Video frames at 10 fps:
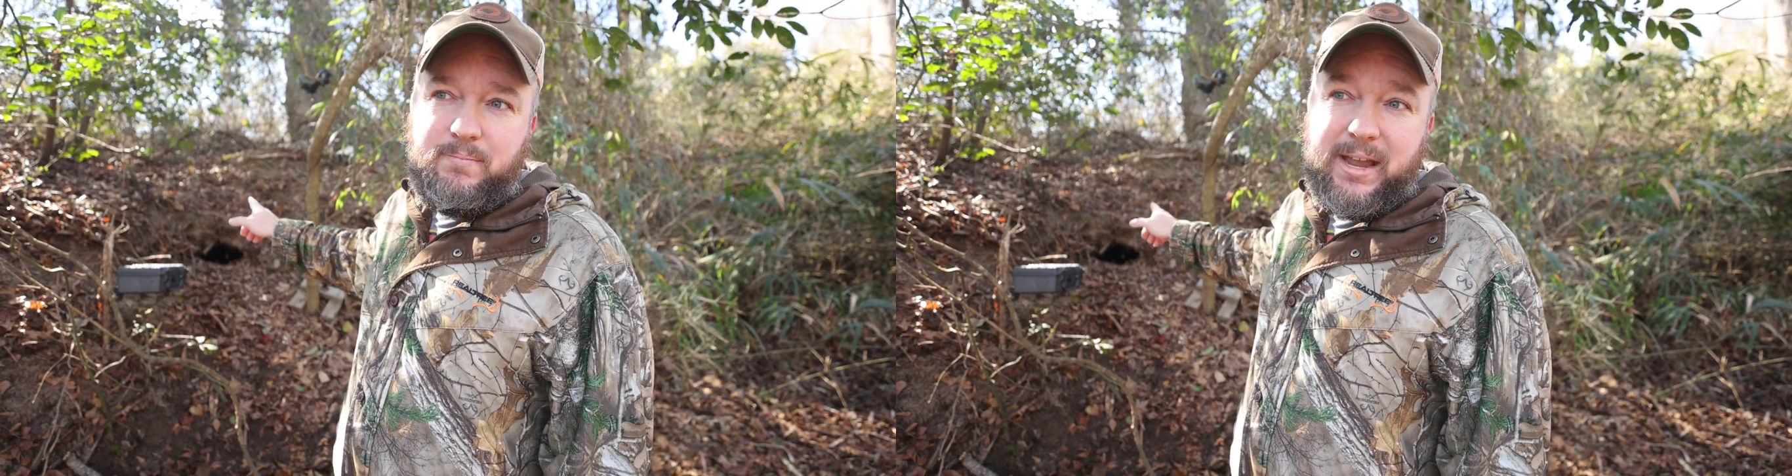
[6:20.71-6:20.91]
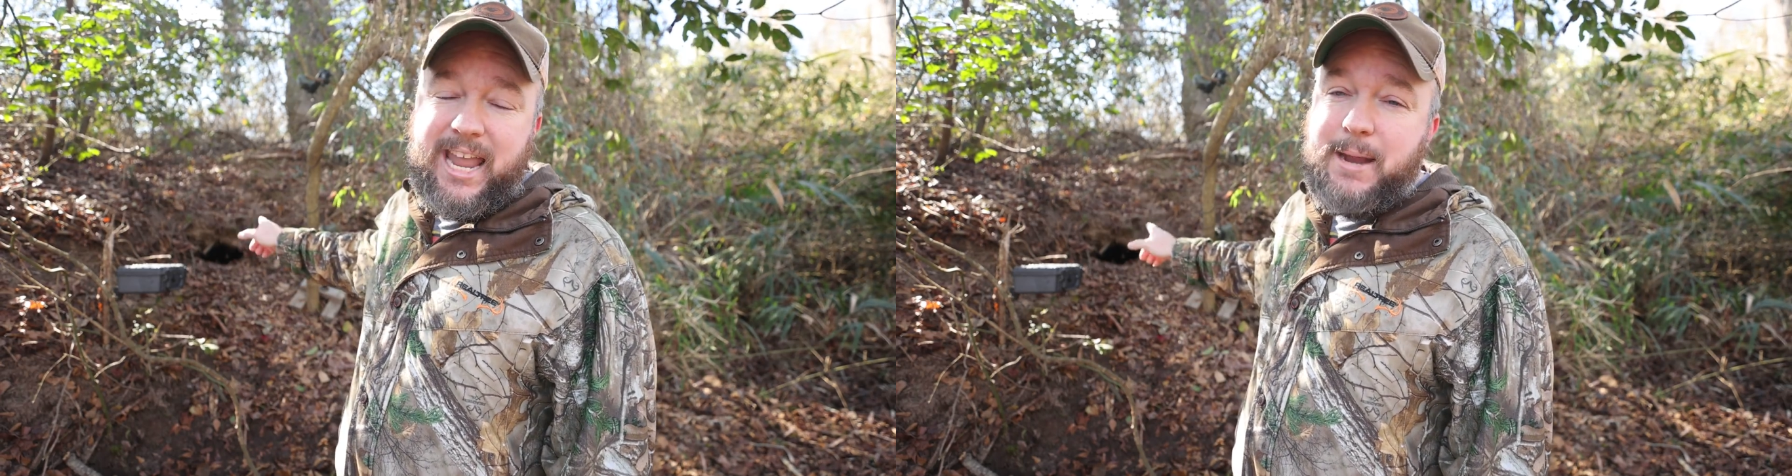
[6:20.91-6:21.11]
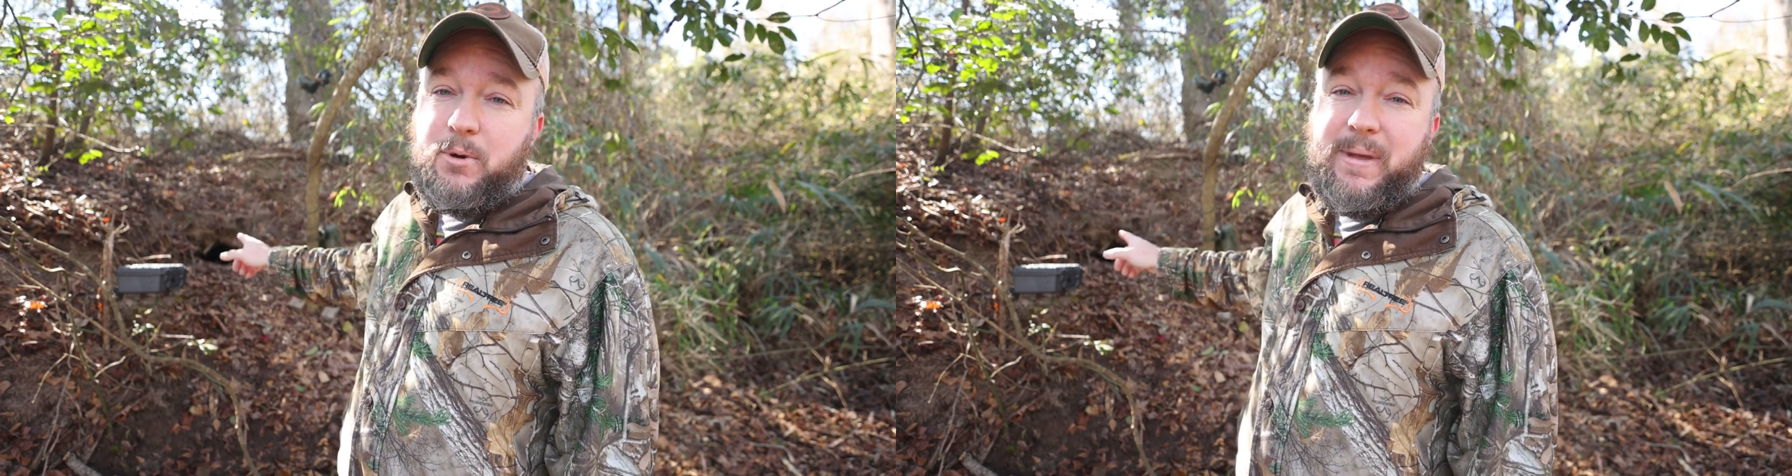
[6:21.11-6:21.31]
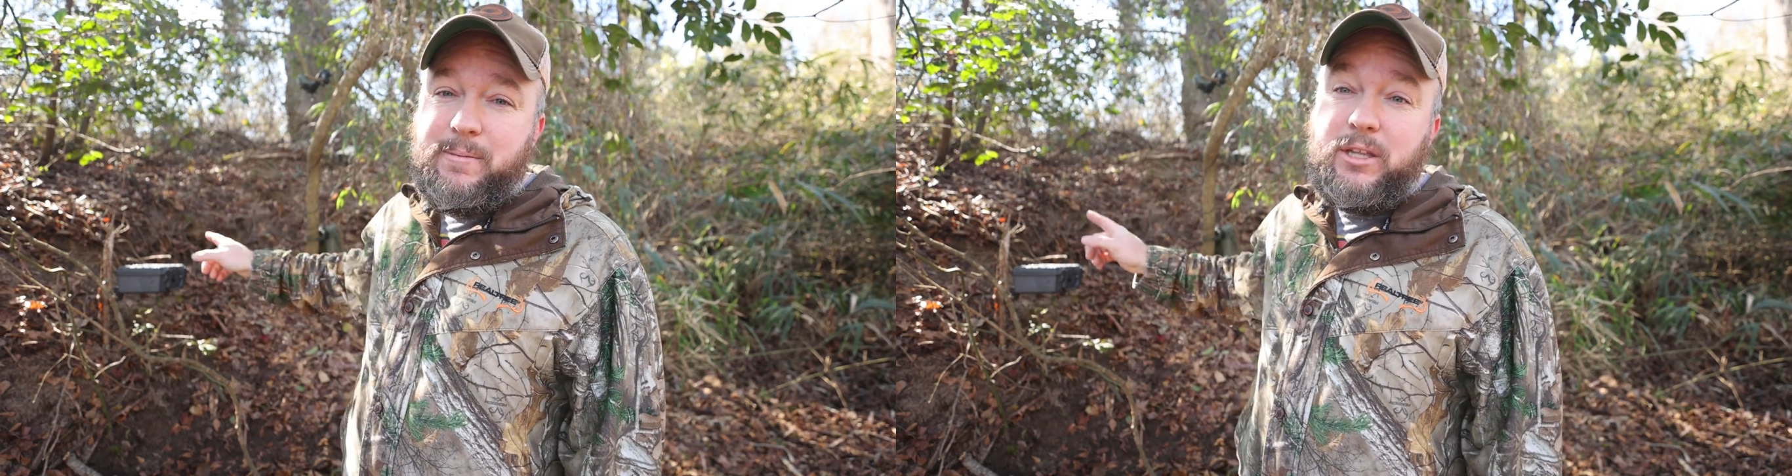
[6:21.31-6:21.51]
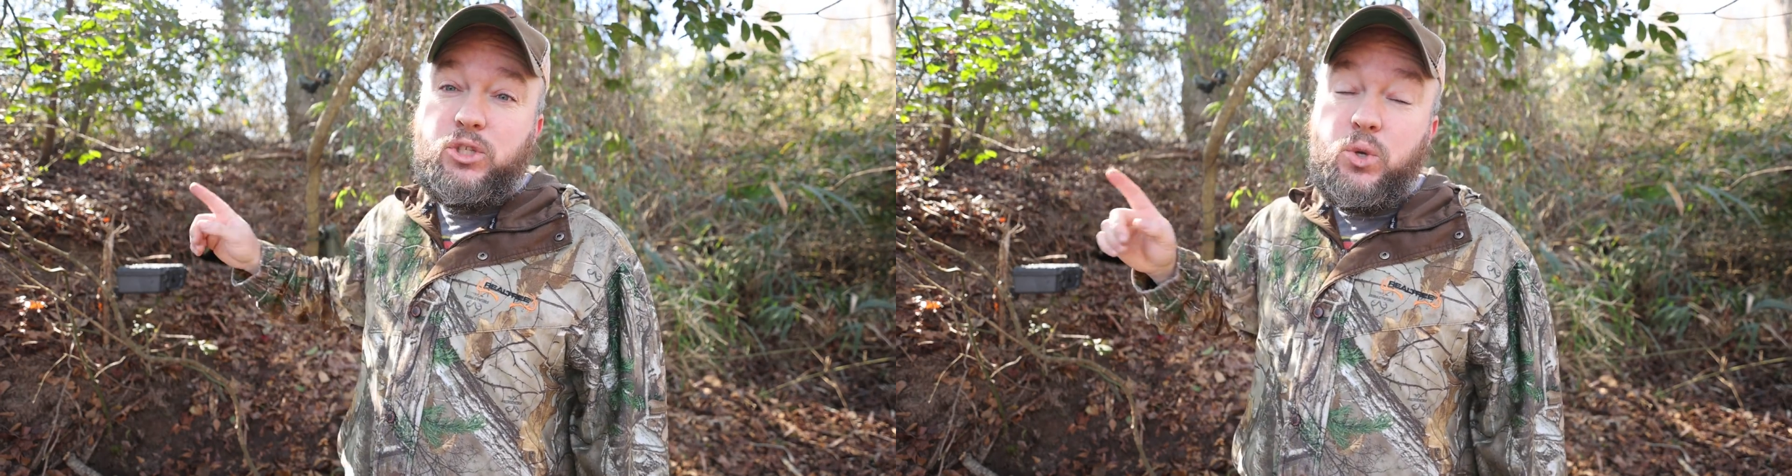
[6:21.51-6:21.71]
my camera may
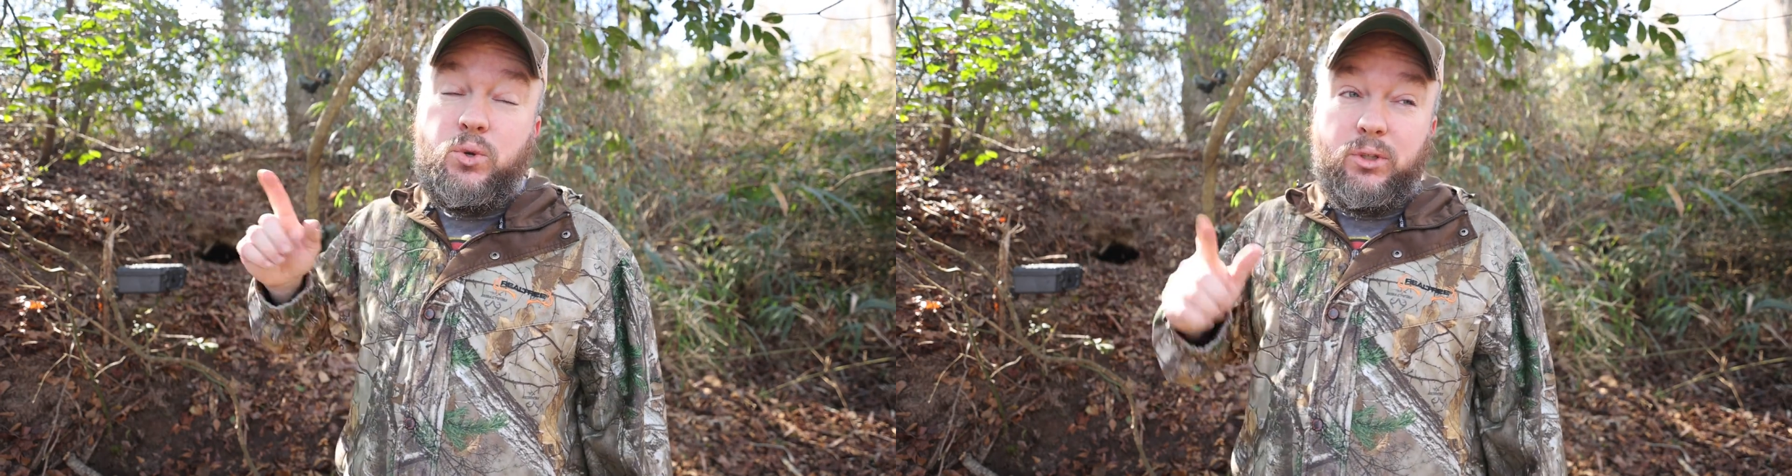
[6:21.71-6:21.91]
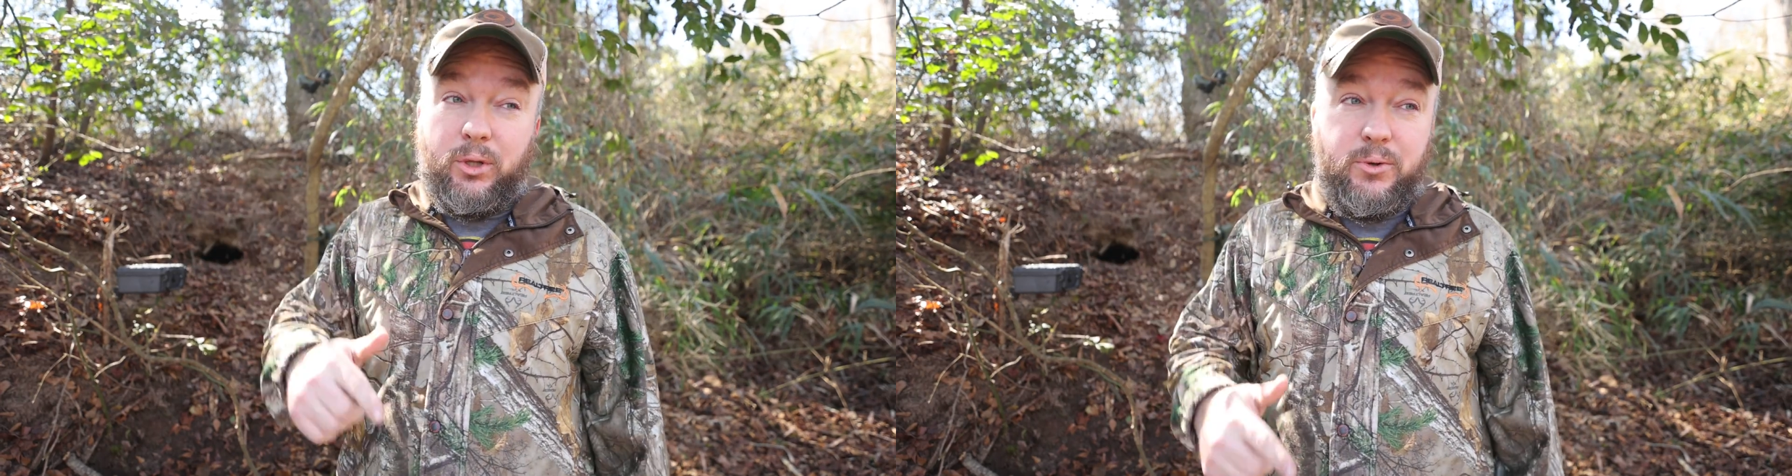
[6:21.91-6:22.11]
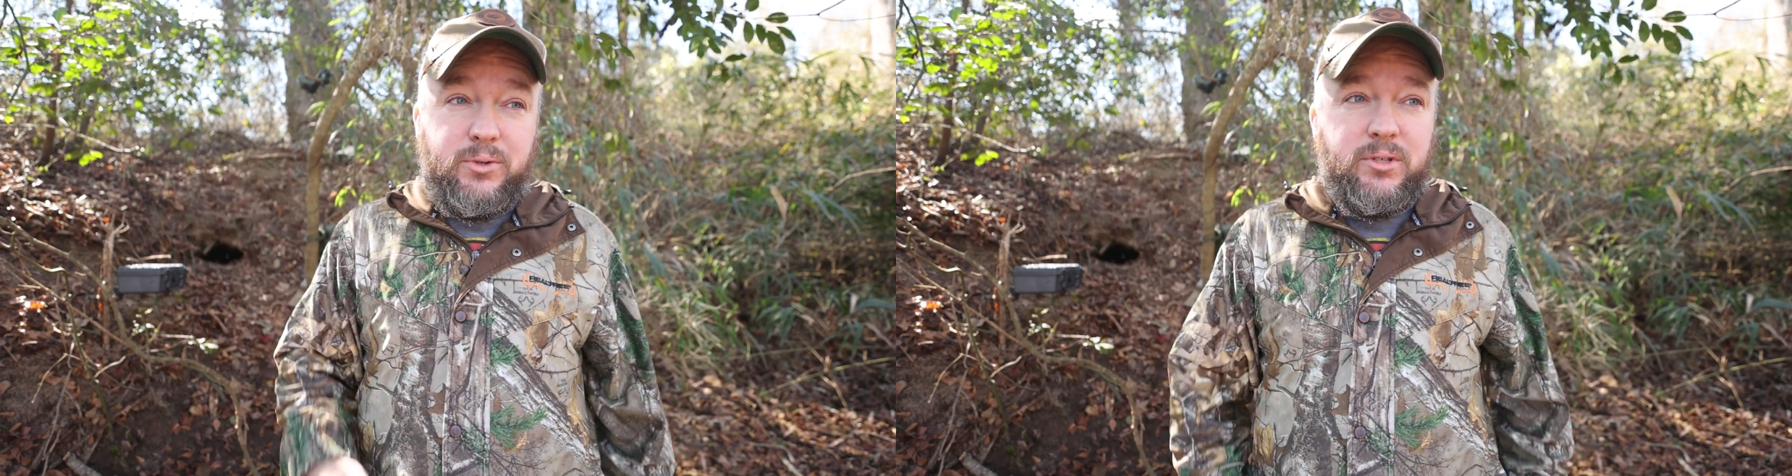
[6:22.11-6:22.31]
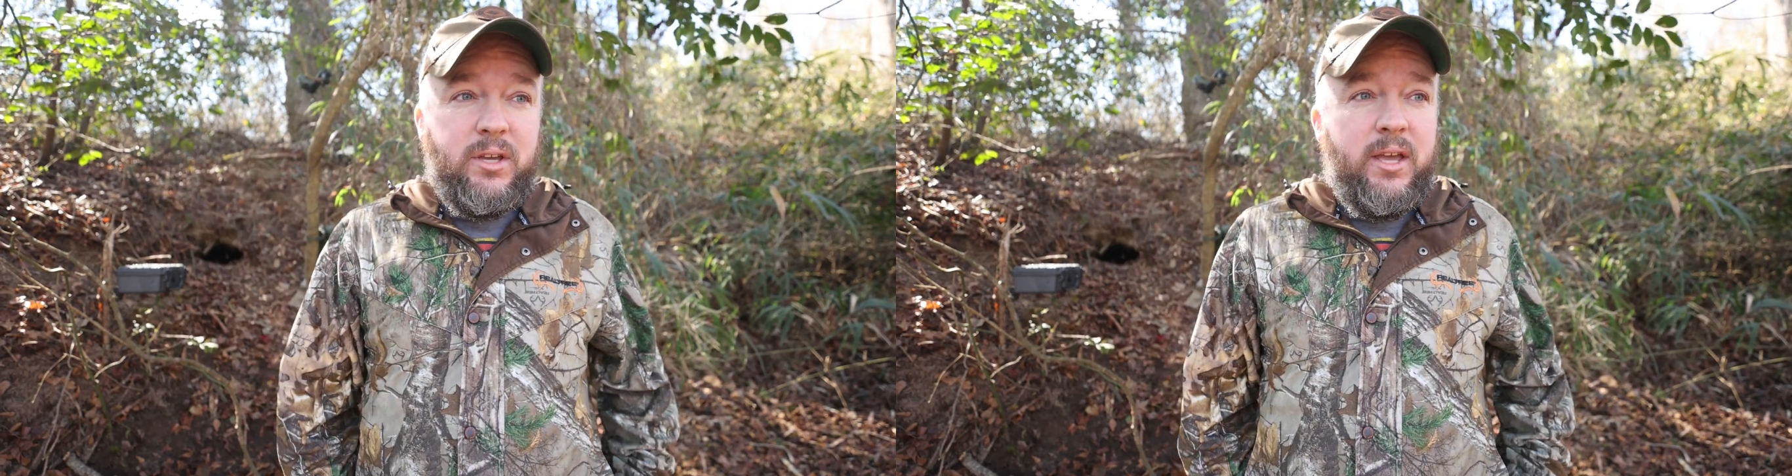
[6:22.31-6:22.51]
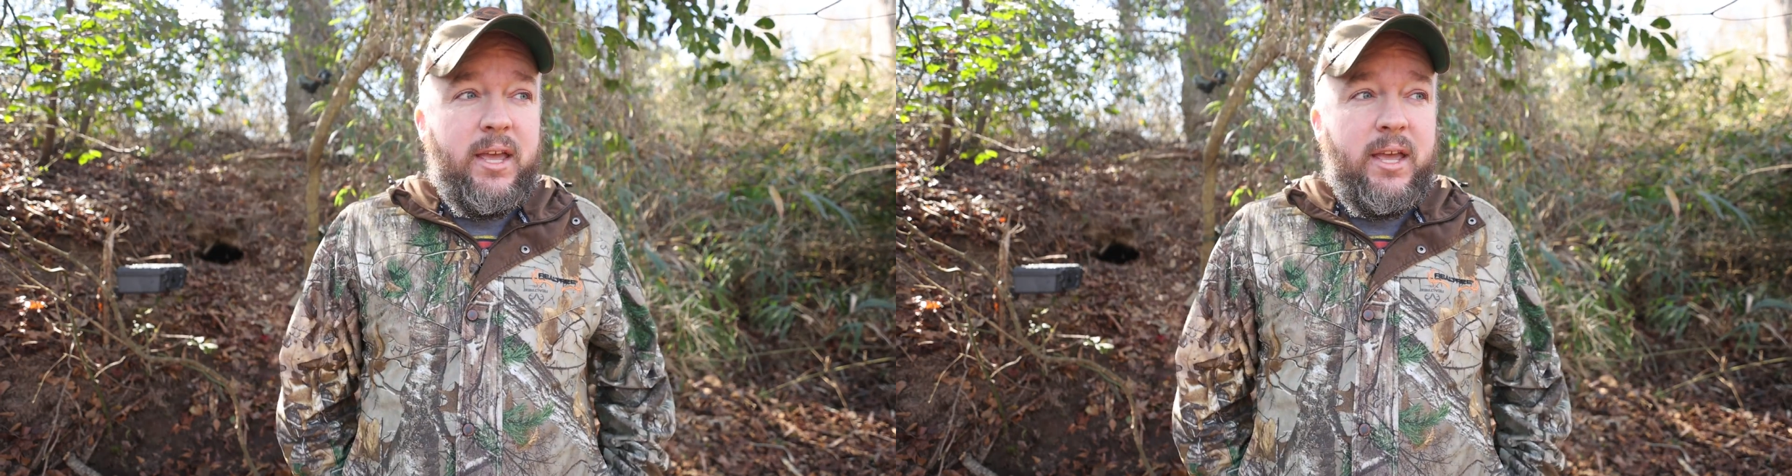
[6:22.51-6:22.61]
be too close,